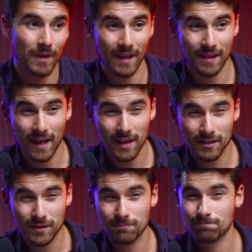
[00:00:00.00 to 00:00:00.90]
And that
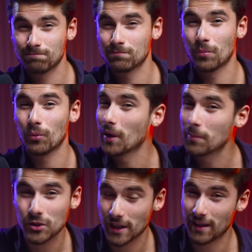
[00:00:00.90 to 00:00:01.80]
is pretty
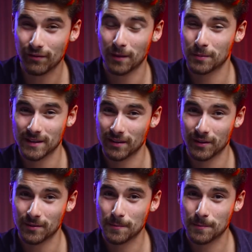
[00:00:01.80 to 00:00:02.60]
much 85% of it.